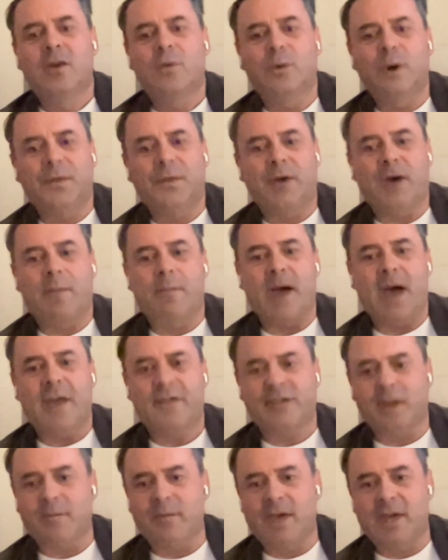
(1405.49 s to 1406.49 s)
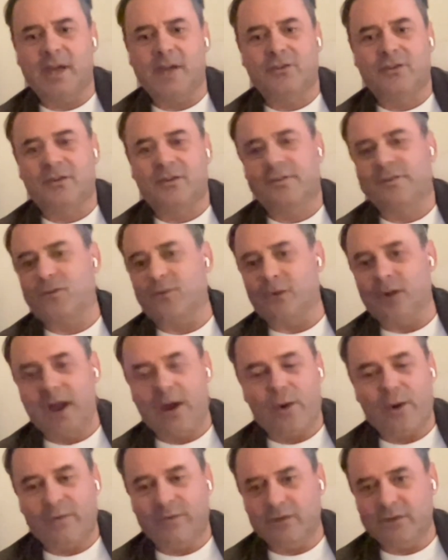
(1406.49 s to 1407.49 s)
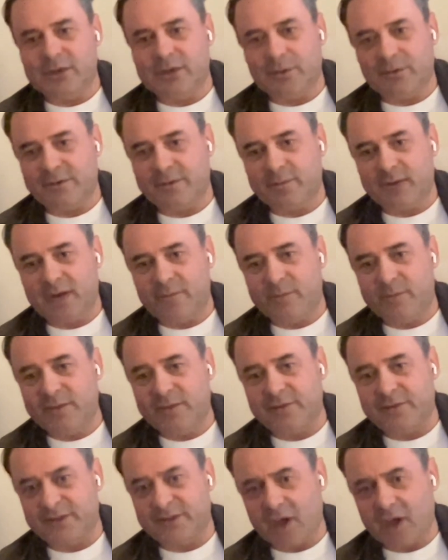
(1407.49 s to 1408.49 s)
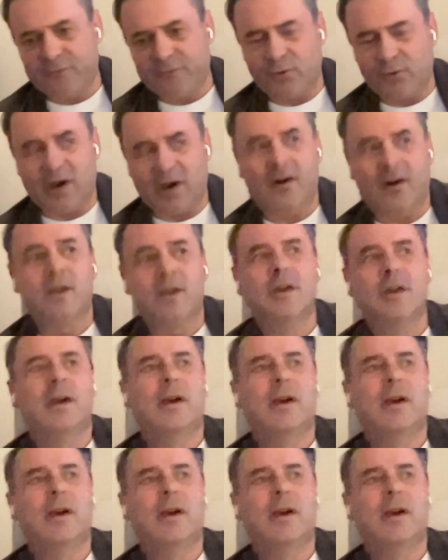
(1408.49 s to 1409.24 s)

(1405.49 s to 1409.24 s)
with asset managers or however some kind of piece of software